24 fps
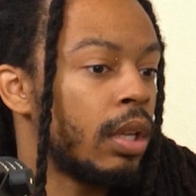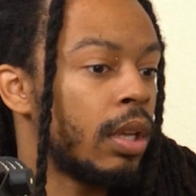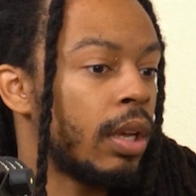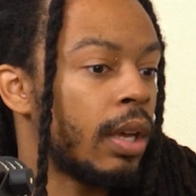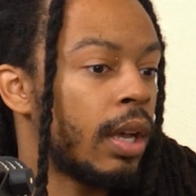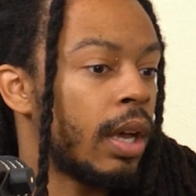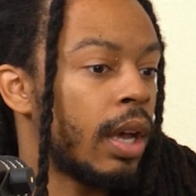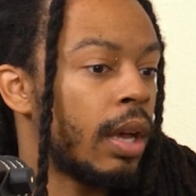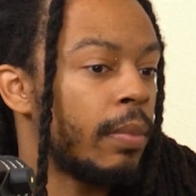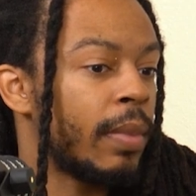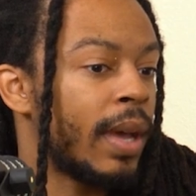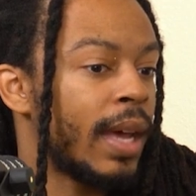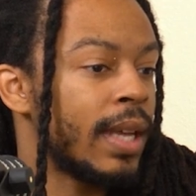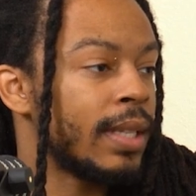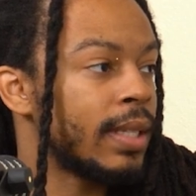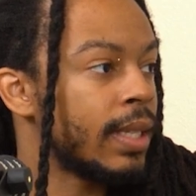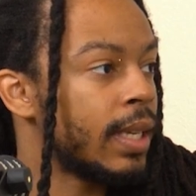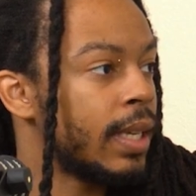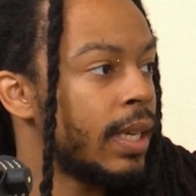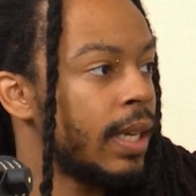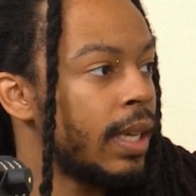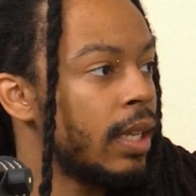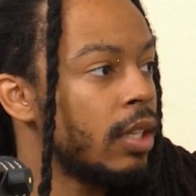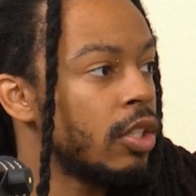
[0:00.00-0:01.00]
as
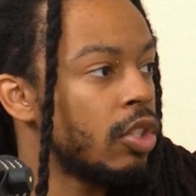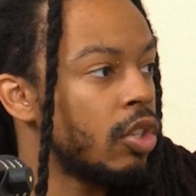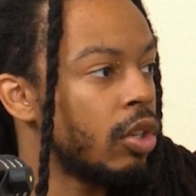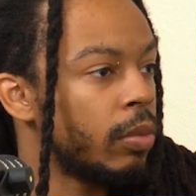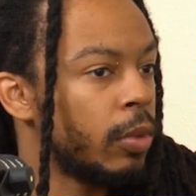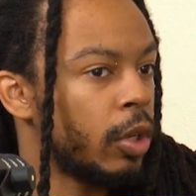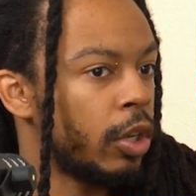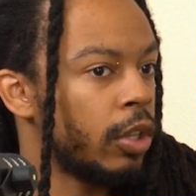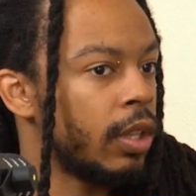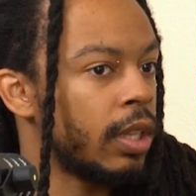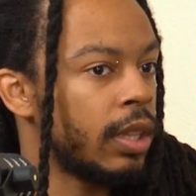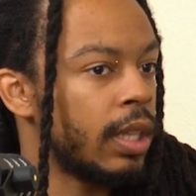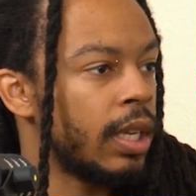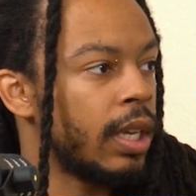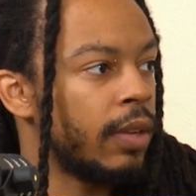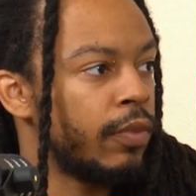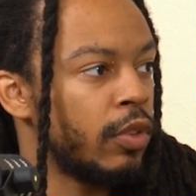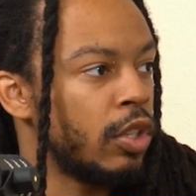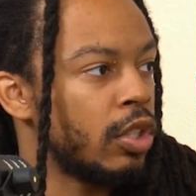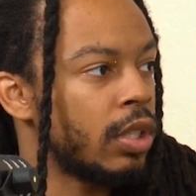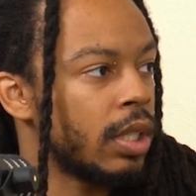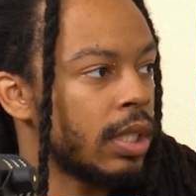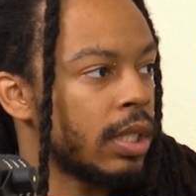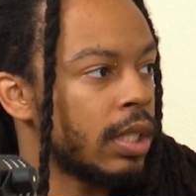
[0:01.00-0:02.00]
kids normally. All they think of when
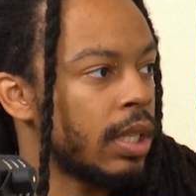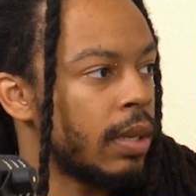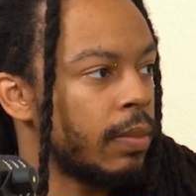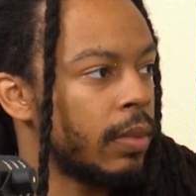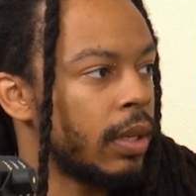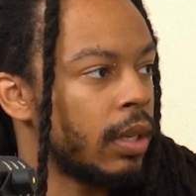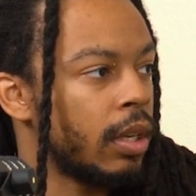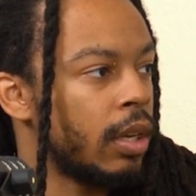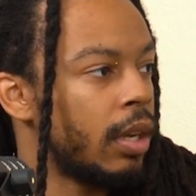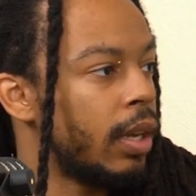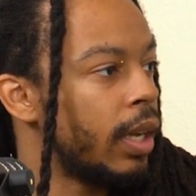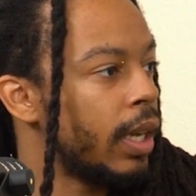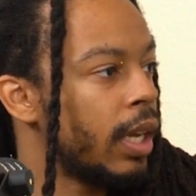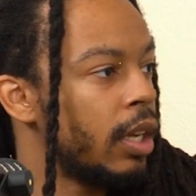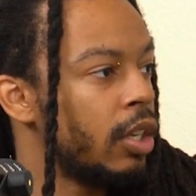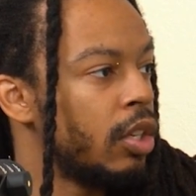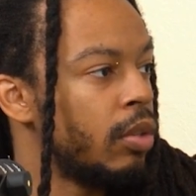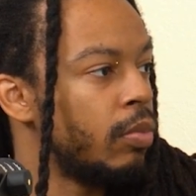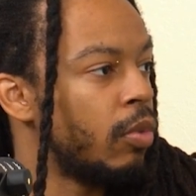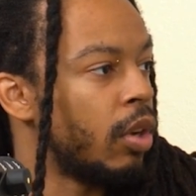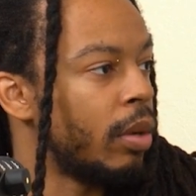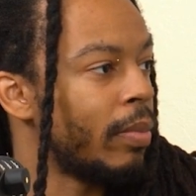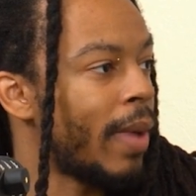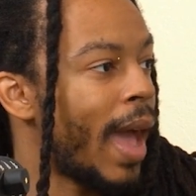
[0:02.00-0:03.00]
you say STEM, like, oh, I got to do
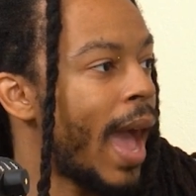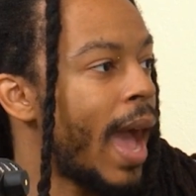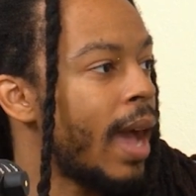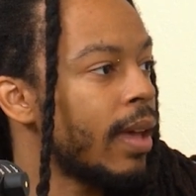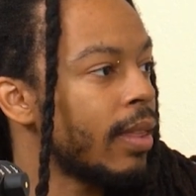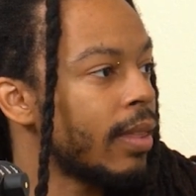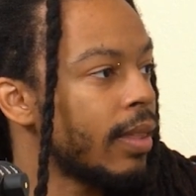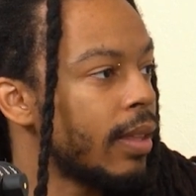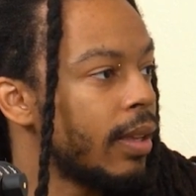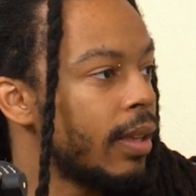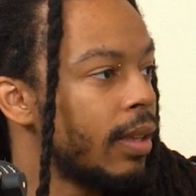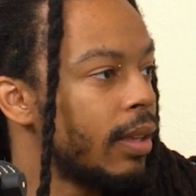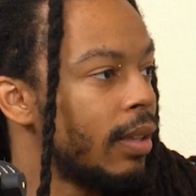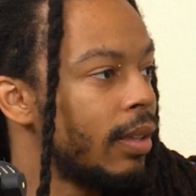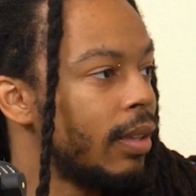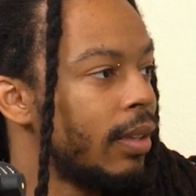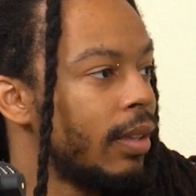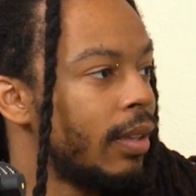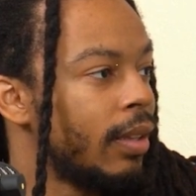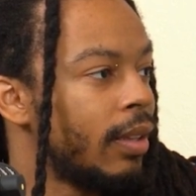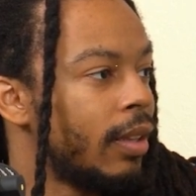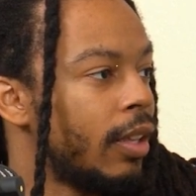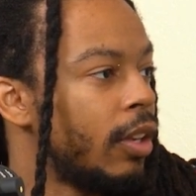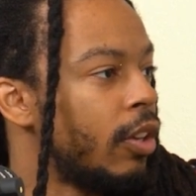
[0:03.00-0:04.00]
more math.
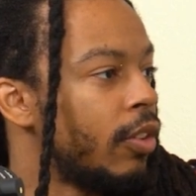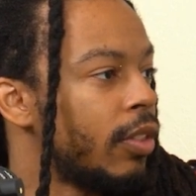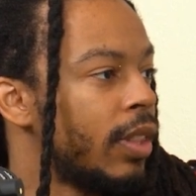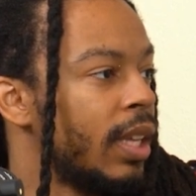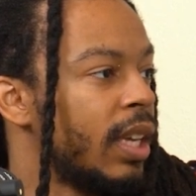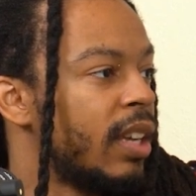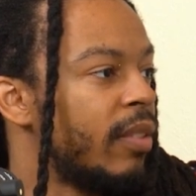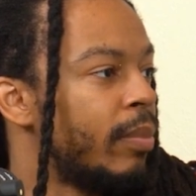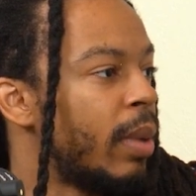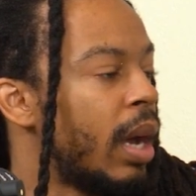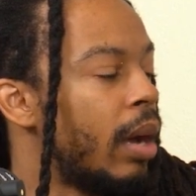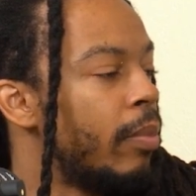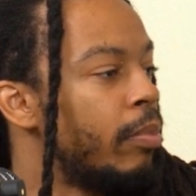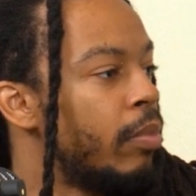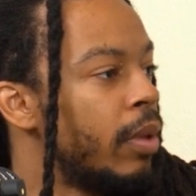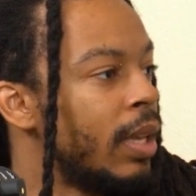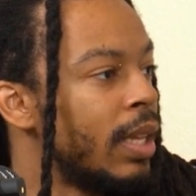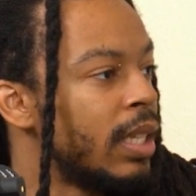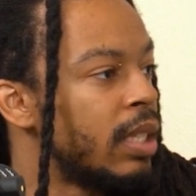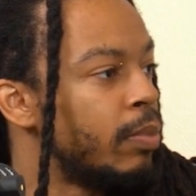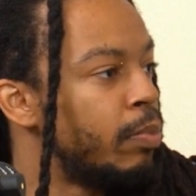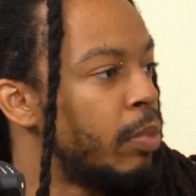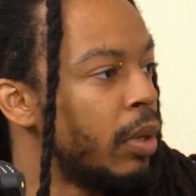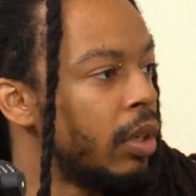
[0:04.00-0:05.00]
They don't think about
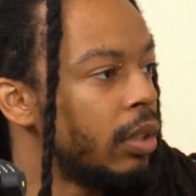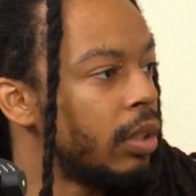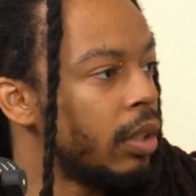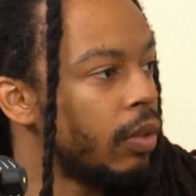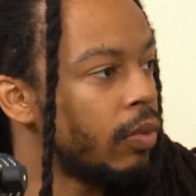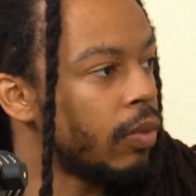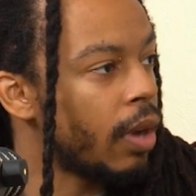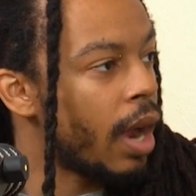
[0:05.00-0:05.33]
it's building